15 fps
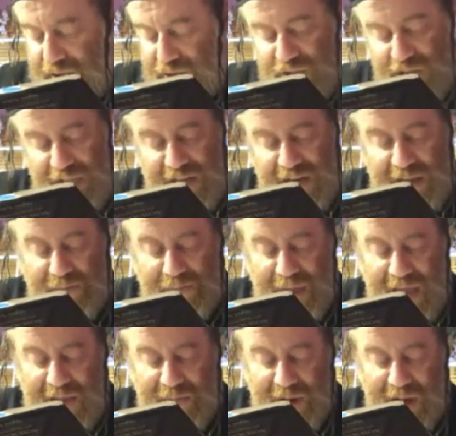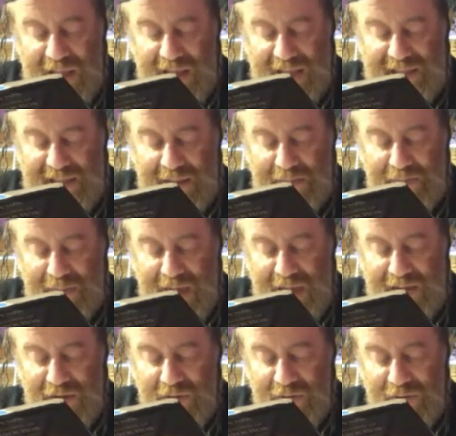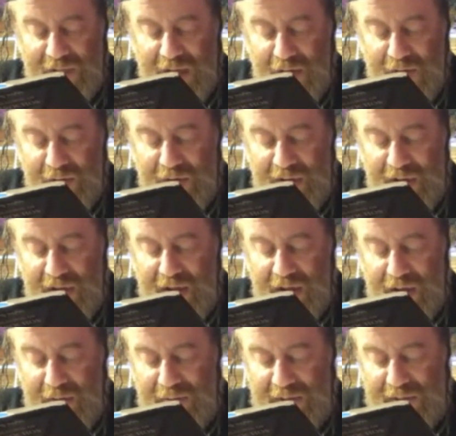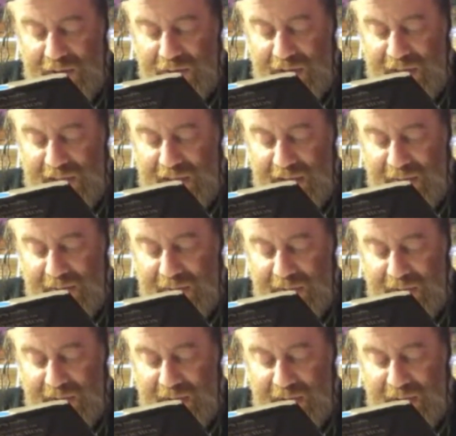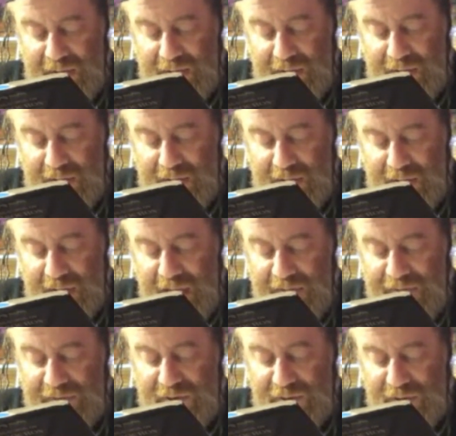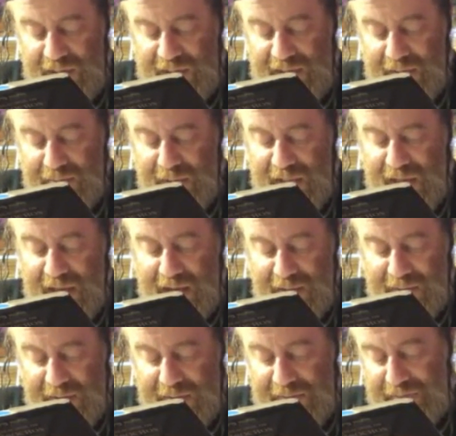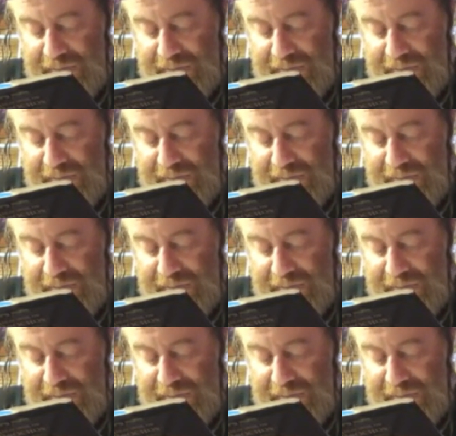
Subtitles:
Generally baked products made of flour with Turiza have Turiza Benachama.